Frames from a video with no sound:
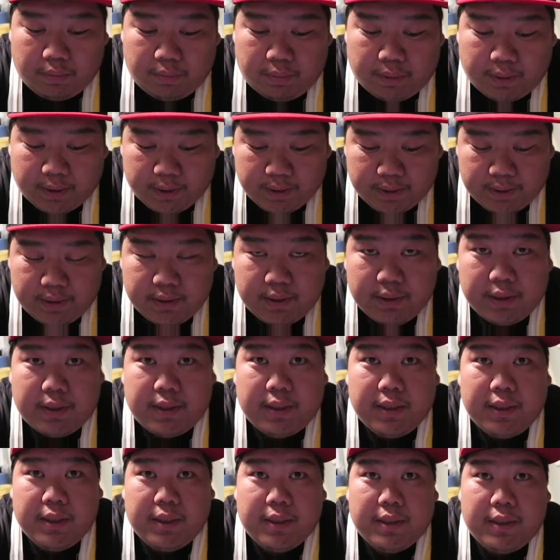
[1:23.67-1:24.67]

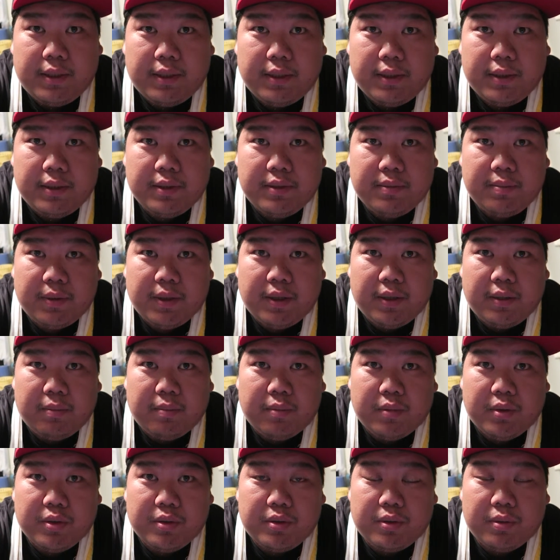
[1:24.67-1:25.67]
Basically spent
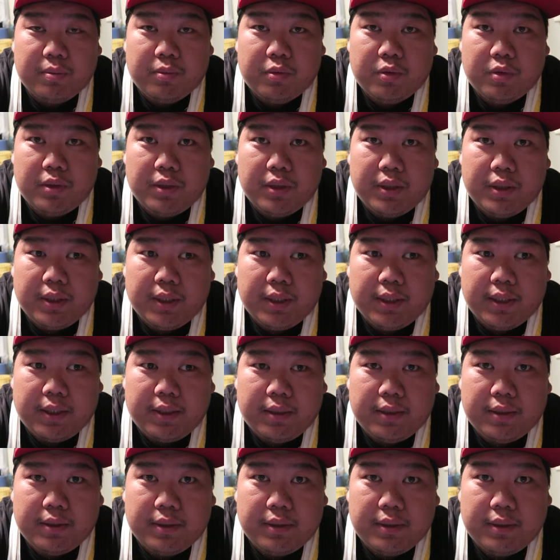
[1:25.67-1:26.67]
most of the morning
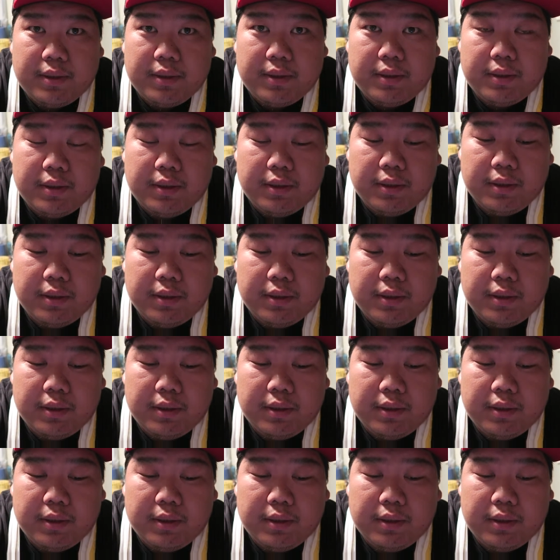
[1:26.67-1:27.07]
editing.